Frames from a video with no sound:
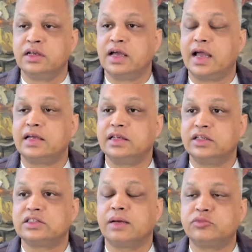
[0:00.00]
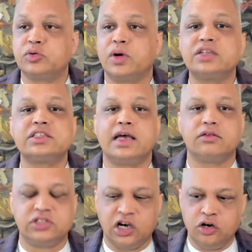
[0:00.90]
and it's up to us now
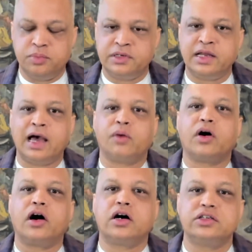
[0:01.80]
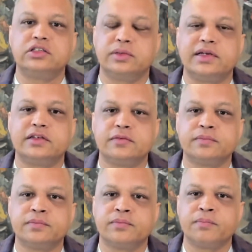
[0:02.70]
to open our heart to it.
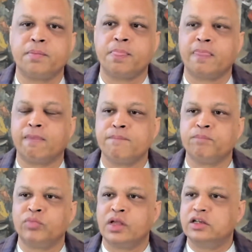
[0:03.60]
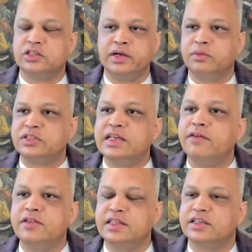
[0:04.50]
So it was never
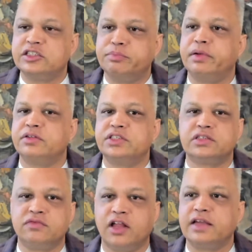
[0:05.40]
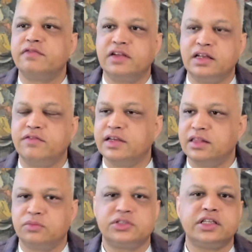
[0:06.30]
the experience of life and living
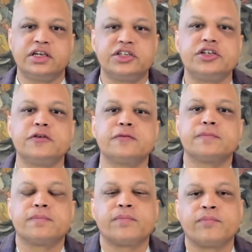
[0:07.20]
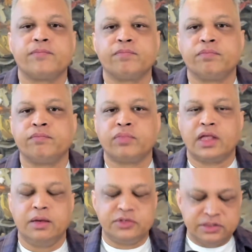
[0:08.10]
that was the issue.
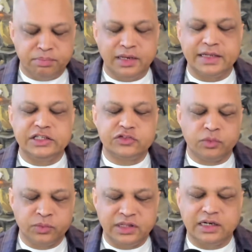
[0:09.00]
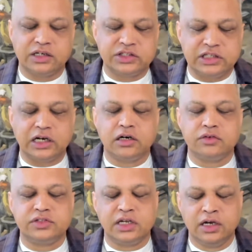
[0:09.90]
It was the place from within
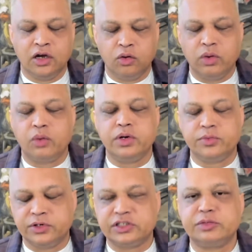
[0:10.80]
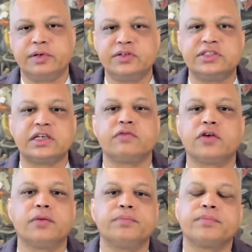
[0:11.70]
ourselves where we were experiencing from.